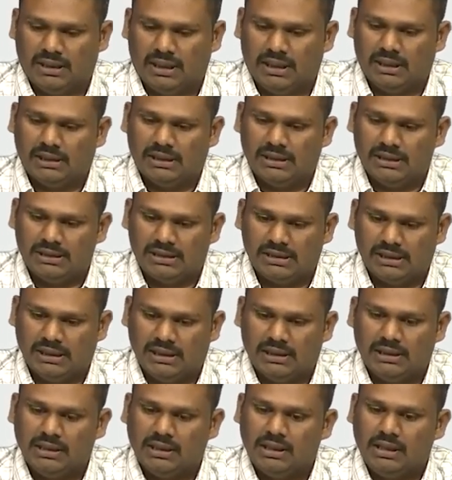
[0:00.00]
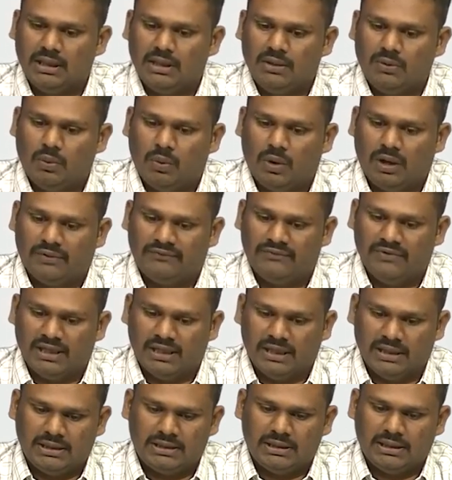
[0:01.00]
and then see what we
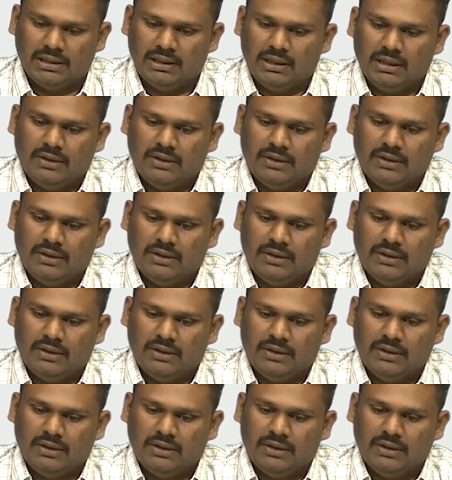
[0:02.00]
get.